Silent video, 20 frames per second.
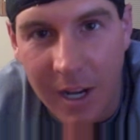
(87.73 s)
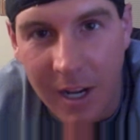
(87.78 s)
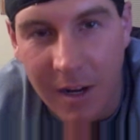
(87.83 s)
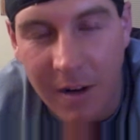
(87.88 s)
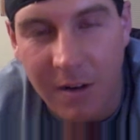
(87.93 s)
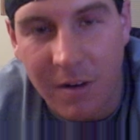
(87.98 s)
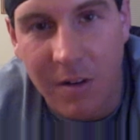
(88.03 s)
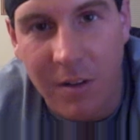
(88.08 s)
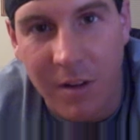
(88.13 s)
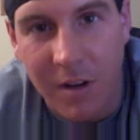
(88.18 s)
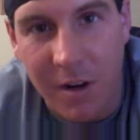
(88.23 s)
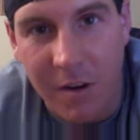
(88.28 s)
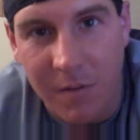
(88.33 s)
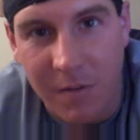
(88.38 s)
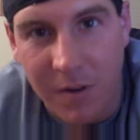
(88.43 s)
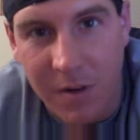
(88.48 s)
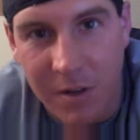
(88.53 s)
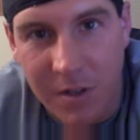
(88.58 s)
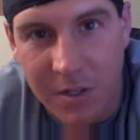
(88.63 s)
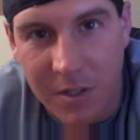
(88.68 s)
In earlier
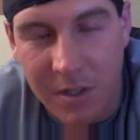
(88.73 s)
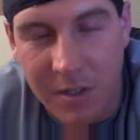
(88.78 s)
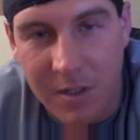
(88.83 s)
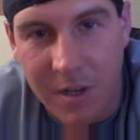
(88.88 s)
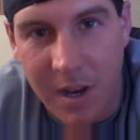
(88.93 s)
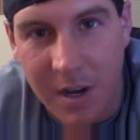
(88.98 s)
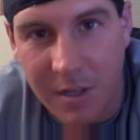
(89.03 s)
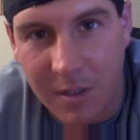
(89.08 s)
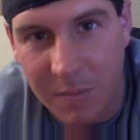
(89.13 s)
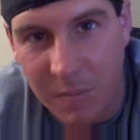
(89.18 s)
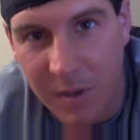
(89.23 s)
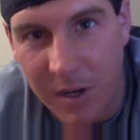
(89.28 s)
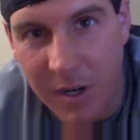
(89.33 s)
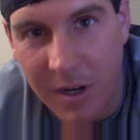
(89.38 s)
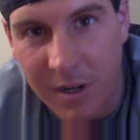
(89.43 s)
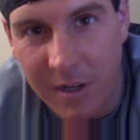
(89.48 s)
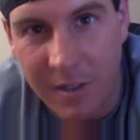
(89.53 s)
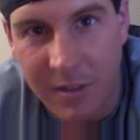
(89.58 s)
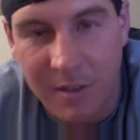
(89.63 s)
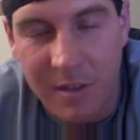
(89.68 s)
versions, I
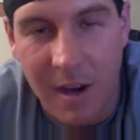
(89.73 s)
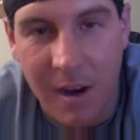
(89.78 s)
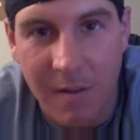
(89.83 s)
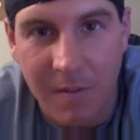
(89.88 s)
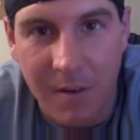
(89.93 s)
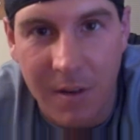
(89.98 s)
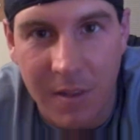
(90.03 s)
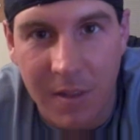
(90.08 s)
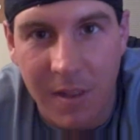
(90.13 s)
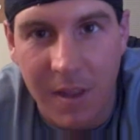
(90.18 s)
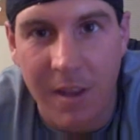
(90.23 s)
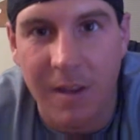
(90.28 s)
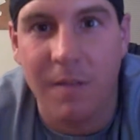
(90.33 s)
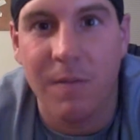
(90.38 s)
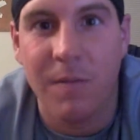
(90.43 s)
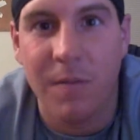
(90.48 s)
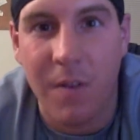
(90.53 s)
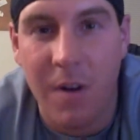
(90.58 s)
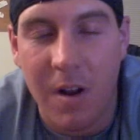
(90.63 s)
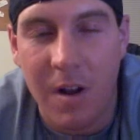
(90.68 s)
experienced
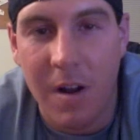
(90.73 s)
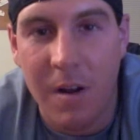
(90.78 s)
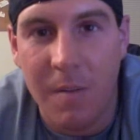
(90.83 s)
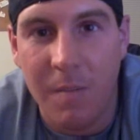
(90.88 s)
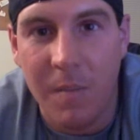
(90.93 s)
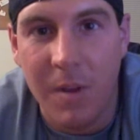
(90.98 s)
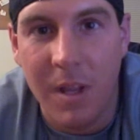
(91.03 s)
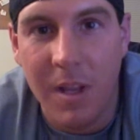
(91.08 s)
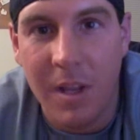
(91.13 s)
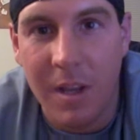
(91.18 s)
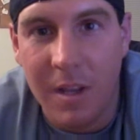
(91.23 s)
everything from